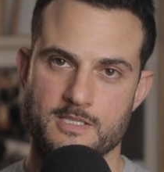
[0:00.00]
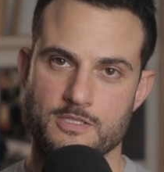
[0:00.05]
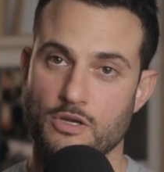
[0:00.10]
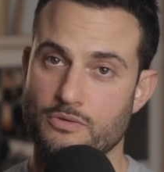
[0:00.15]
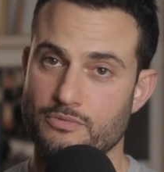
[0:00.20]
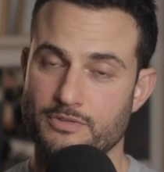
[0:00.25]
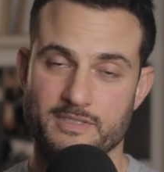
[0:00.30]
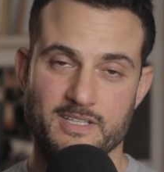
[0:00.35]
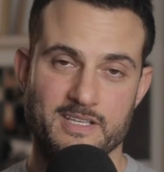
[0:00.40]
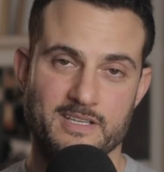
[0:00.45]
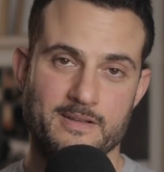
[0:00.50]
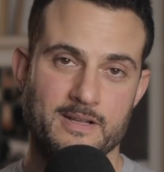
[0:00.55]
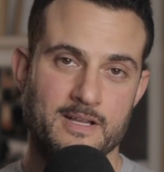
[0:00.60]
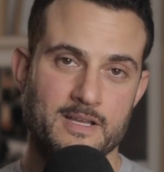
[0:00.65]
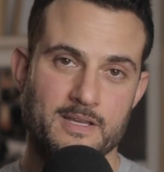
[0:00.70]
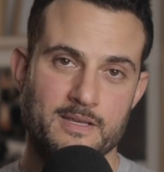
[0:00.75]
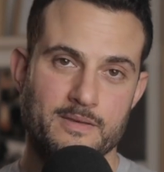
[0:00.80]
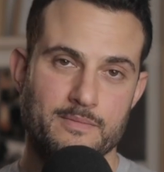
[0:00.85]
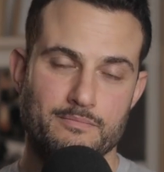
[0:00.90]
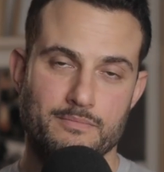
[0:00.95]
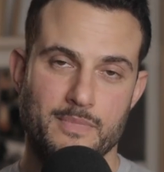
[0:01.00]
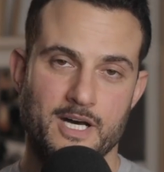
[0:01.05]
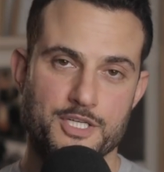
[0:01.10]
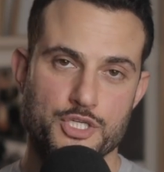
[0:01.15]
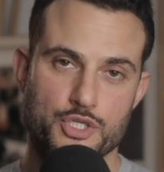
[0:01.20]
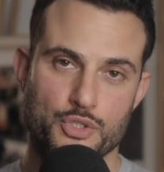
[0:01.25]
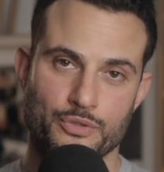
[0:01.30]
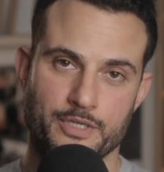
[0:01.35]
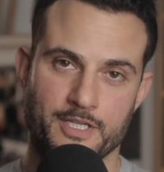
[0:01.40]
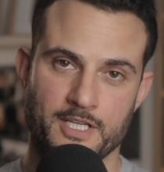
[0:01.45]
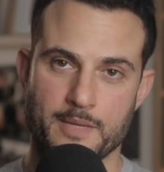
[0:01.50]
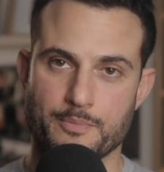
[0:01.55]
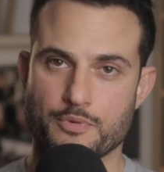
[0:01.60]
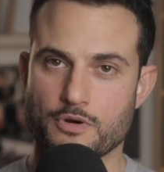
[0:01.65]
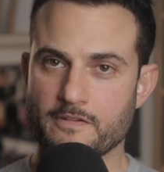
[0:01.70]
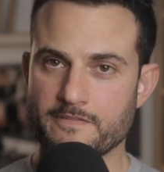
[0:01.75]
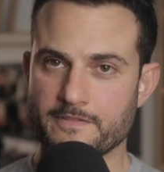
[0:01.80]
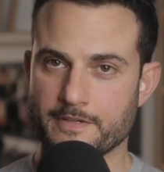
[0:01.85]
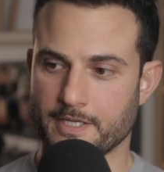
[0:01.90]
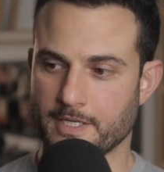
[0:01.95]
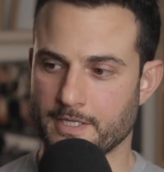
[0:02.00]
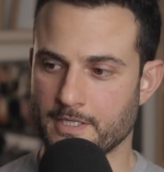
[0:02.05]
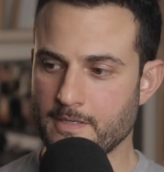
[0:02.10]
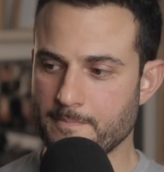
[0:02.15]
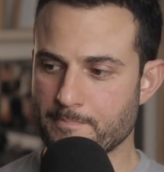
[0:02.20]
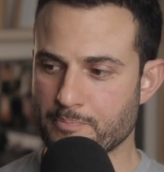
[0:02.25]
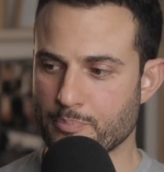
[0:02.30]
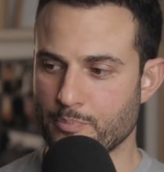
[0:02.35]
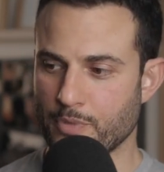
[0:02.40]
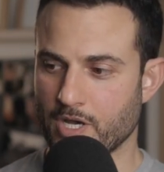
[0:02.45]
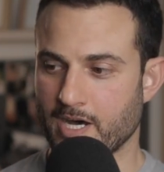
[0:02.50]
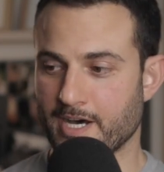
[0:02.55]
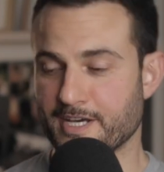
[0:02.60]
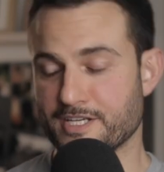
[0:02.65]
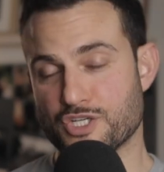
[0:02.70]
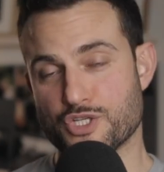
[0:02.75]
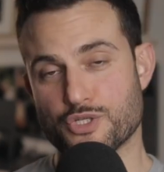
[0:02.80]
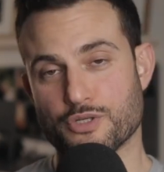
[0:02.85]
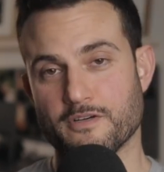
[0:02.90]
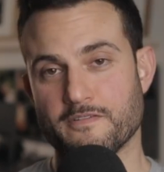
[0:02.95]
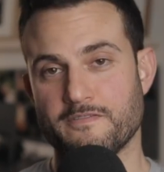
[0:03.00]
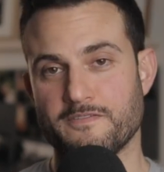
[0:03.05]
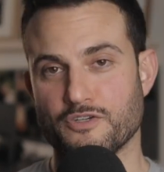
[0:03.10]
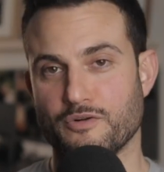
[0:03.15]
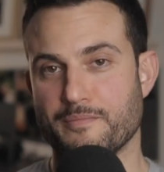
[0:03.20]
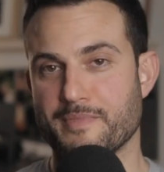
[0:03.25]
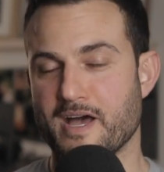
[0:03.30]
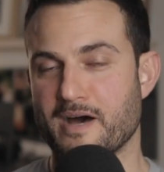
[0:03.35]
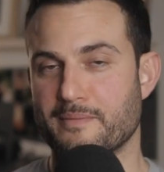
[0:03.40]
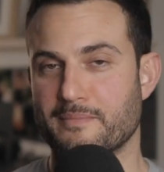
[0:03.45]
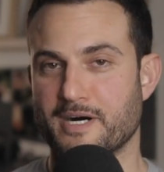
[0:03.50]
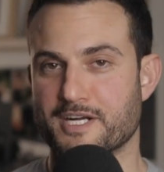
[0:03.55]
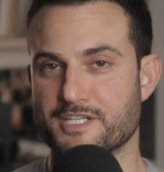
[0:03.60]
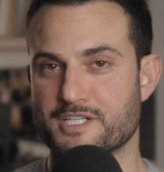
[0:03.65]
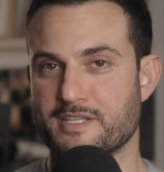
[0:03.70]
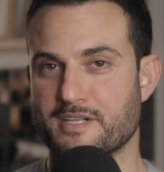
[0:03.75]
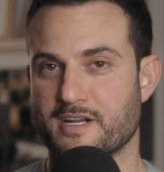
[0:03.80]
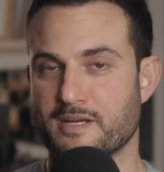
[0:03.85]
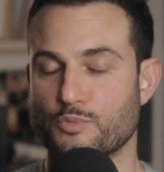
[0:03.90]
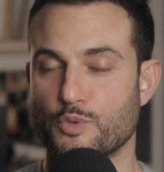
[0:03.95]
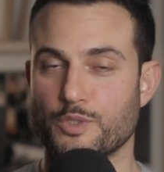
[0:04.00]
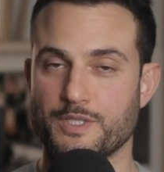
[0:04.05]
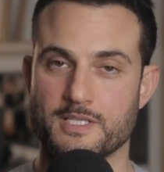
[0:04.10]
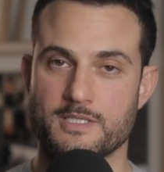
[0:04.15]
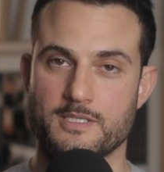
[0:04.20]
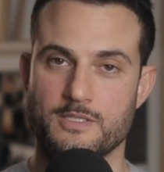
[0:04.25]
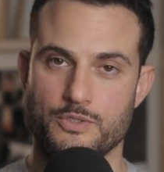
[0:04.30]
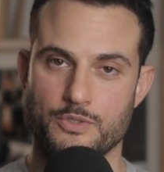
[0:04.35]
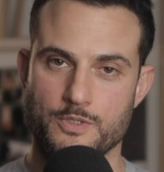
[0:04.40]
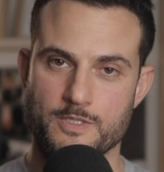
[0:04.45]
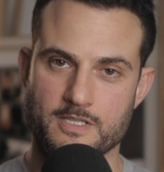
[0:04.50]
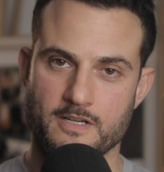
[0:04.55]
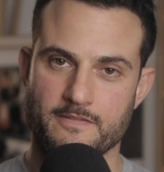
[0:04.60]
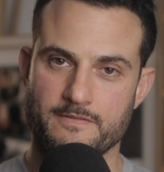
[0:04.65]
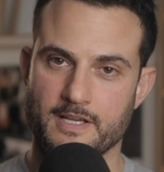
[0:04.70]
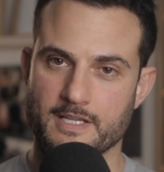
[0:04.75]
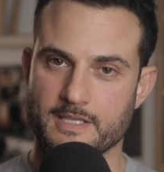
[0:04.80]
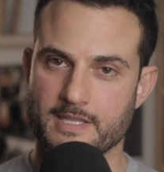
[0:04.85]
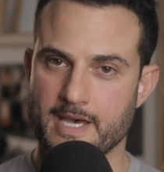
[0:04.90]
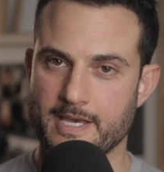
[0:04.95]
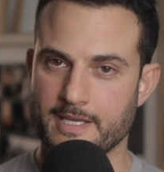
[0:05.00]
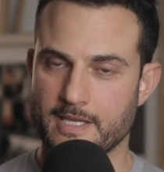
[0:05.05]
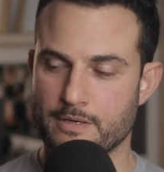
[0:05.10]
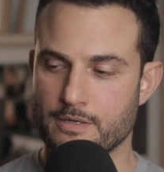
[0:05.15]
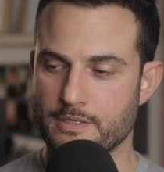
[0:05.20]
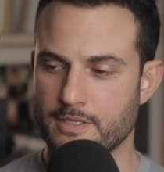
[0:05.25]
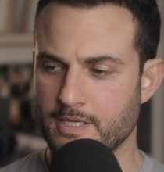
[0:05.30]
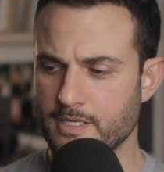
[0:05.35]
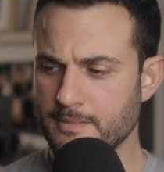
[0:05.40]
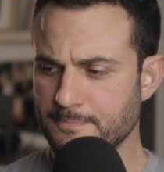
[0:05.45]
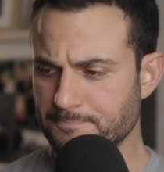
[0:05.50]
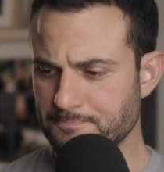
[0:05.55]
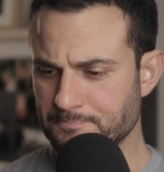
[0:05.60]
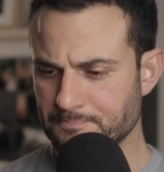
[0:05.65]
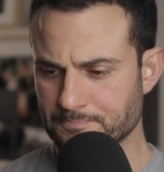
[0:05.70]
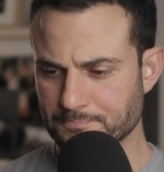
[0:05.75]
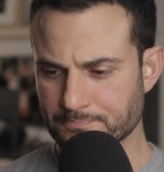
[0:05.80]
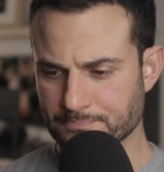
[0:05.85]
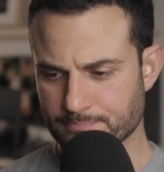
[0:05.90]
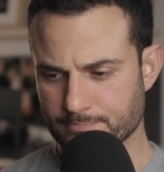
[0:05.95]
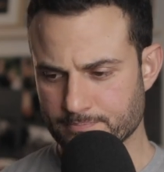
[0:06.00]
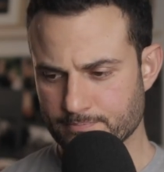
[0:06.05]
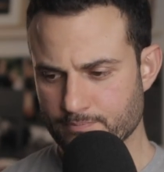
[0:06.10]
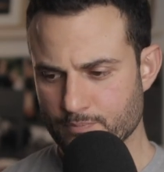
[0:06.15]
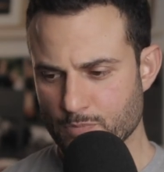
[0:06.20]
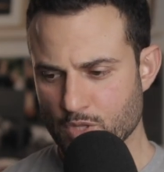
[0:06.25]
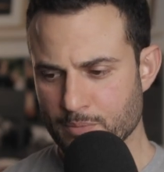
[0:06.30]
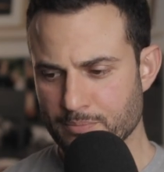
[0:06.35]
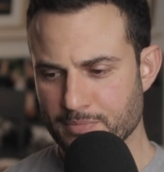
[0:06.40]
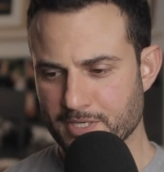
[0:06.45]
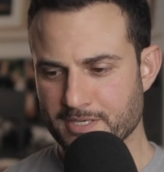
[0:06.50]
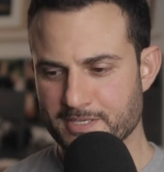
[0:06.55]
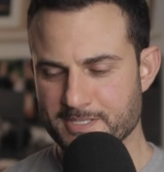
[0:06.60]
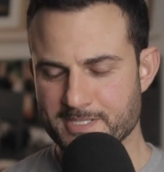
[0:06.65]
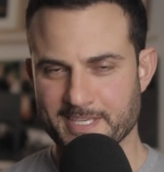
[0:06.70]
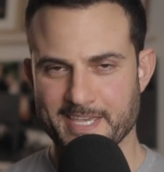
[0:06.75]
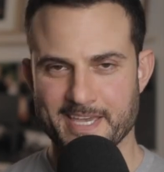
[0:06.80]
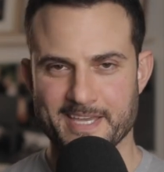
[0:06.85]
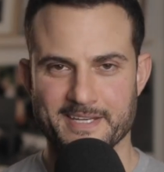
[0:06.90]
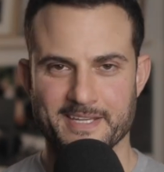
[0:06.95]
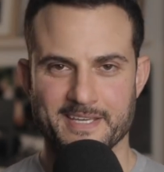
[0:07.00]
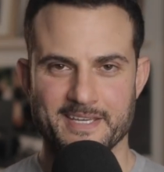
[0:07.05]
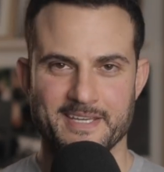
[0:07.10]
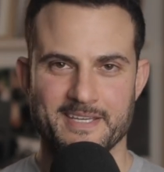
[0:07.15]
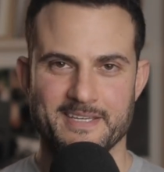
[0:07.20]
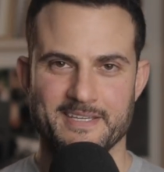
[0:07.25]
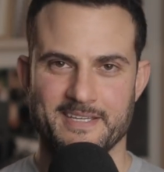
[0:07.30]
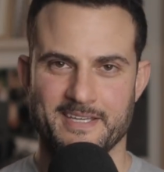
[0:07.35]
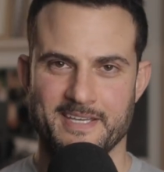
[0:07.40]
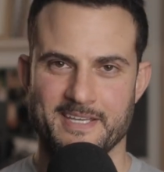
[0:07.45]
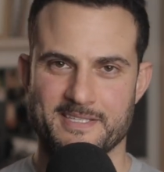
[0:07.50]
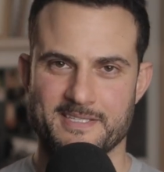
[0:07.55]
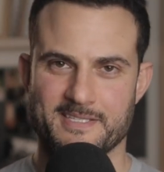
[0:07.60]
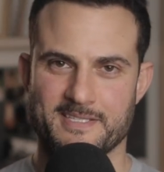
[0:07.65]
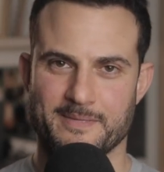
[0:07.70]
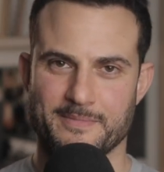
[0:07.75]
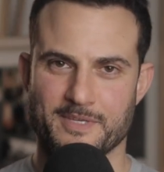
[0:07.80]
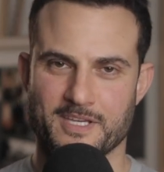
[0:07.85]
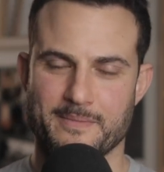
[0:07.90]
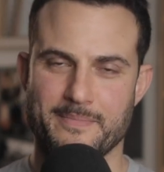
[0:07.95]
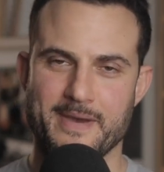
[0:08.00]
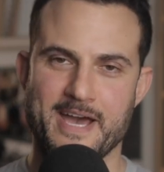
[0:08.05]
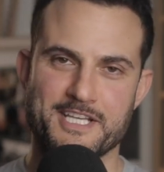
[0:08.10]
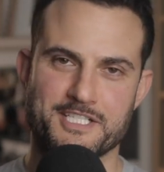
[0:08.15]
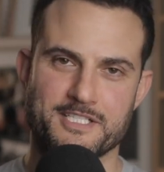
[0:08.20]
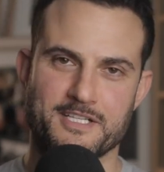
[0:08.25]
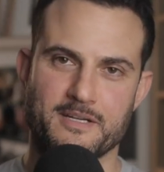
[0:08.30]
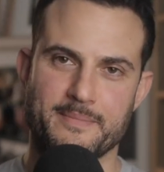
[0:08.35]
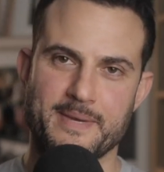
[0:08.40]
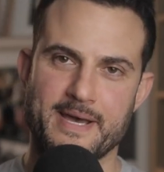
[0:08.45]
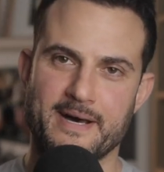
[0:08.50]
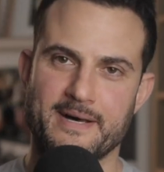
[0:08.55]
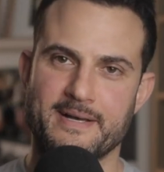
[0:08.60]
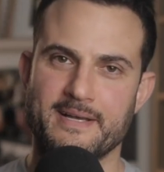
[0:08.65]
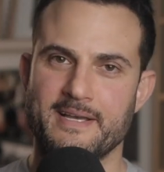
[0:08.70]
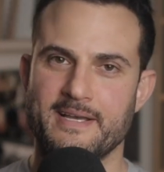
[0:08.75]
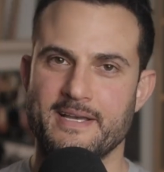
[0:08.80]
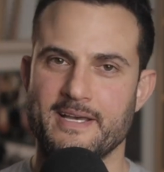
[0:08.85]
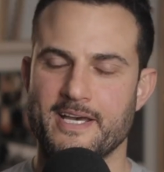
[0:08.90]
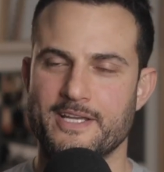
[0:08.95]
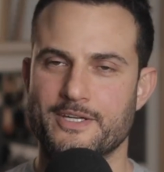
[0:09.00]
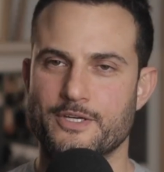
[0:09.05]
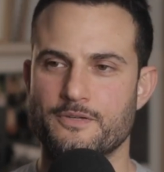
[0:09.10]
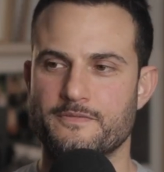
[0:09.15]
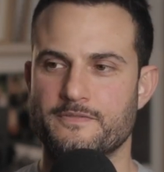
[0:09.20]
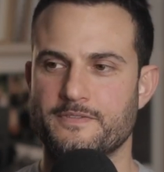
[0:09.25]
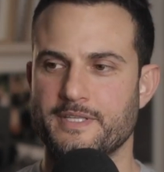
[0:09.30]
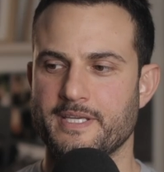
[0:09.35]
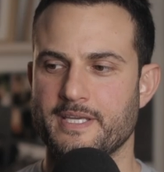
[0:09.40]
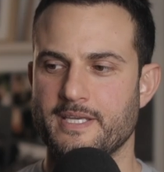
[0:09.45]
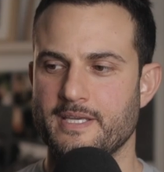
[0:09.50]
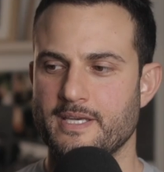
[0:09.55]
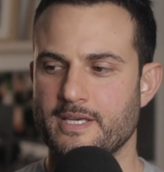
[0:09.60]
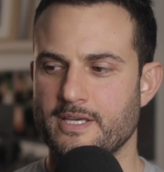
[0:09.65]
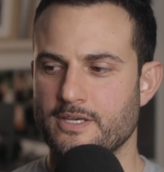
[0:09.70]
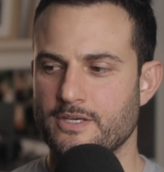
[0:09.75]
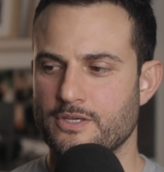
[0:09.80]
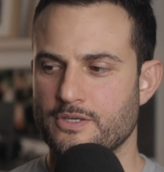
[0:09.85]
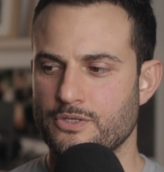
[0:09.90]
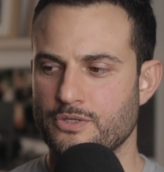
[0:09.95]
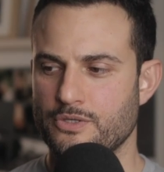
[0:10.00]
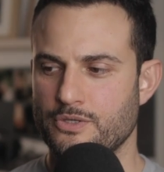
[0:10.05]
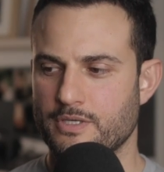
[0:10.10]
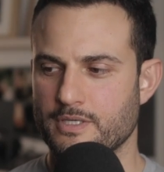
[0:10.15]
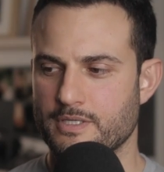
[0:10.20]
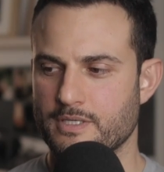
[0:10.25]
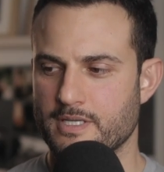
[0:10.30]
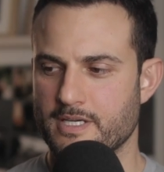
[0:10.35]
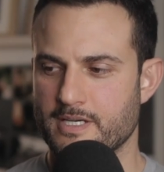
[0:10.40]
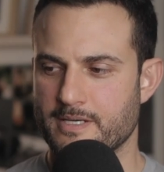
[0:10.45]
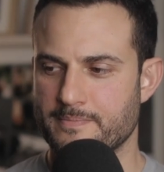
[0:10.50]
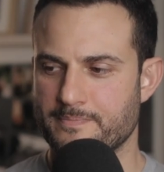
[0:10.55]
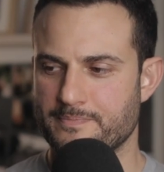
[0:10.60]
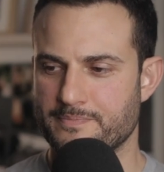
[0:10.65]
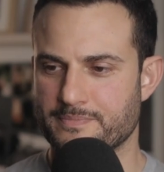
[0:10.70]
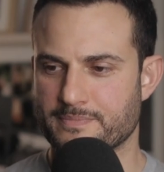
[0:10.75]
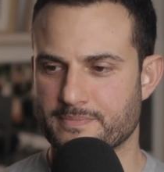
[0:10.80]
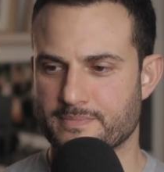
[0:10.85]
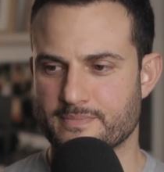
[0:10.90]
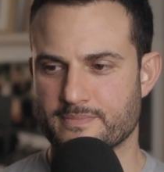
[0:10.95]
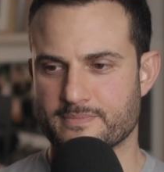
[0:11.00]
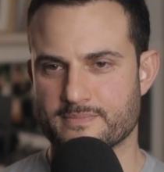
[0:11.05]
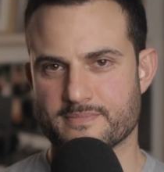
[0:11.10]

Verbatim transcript: There's not really much or any profit in it, but I enjoy film that much that I'm willing to do stuff like that here and there, because again, it's something I'm passionate about, and hopefully you can um,